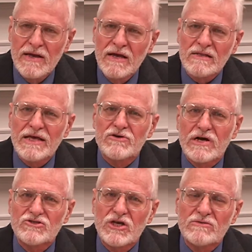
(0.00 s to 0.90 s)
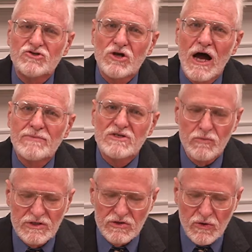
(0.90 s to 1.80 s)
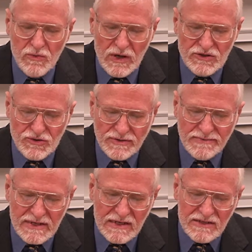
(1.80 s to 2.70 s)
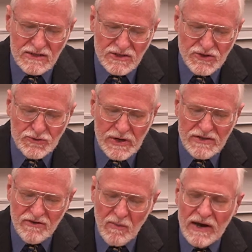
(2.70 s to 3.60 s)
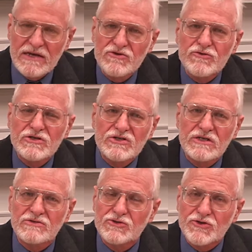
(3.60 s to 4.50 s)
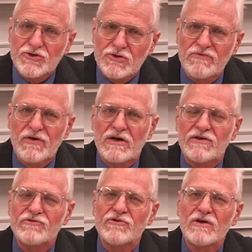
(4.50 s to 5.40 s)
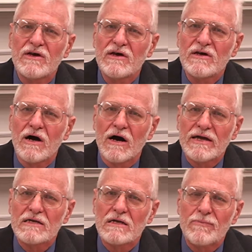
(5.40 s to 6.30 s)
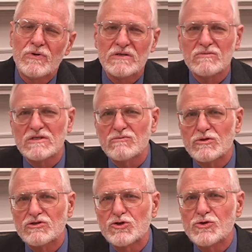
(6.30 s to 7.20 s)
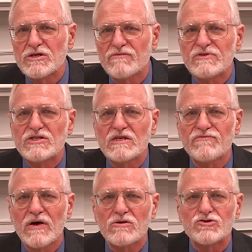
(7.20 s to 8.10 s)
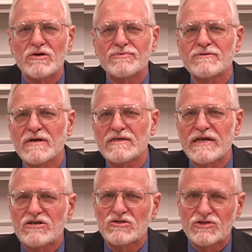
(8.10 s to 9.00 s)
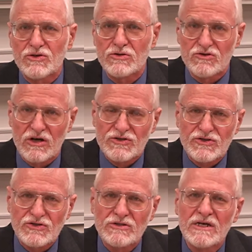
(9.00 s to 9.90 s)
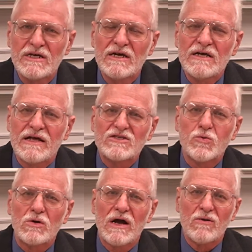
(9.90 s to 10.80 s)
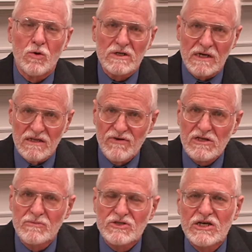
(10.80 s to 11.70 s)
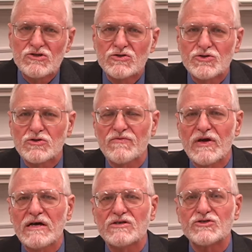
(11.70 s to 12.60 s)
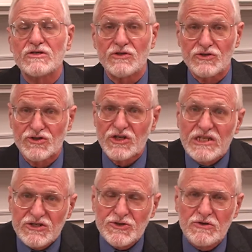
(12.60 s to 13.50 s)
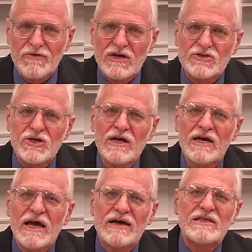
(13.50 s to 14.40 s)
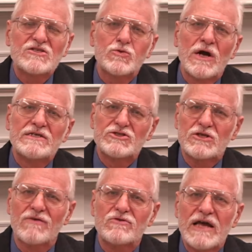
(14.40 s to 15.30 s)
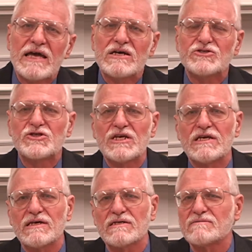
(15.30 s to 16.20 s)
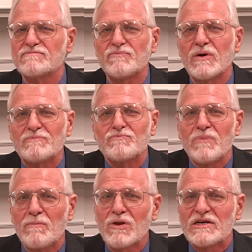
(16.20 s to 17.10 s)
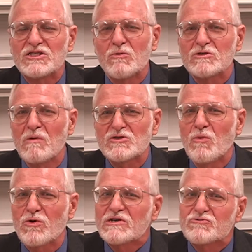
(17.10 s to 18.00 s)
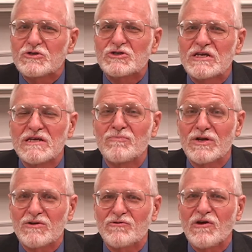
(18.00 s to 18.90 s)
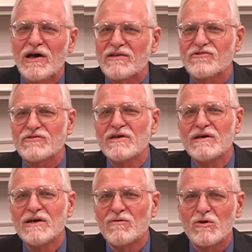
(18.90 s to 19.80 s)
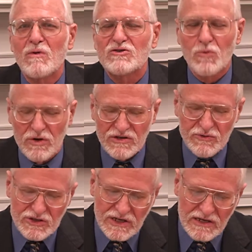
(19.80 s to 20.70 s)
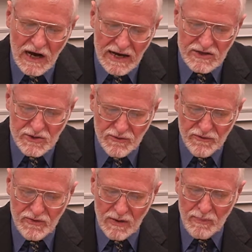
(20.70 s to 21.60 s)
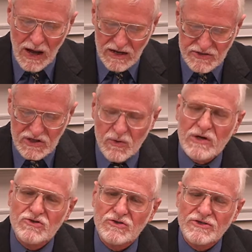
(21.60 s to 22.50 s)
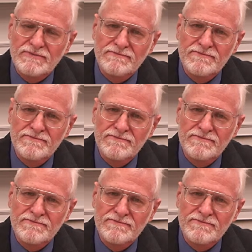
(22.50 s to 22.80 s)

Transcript: Later I changed jobs and went to Northwestern, and on the strength of my interest in surveys, I ended up with a 2-year visiting fellowship at the National Institute of Justice. That's where I worked on the victimization surveys and the city surveys, and that's where I discovered ASC, in a place that was much more interesting than political science, and with much more interesting kinds of policy questions.